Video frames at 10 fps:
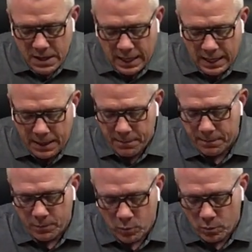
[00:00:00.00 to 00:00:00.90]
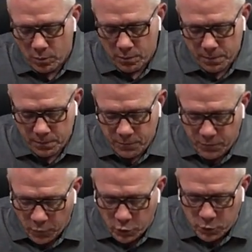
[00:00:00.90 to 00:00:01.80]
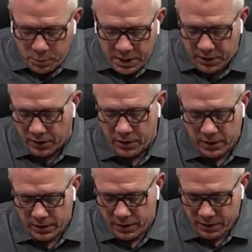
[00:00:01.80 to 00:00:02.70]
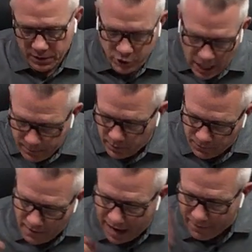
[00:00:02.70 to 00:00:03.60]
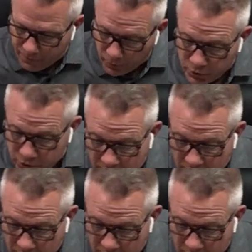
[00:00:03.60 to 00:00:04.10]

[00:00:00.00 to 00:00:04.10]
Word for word: um, 1 Peter chapter 5, verse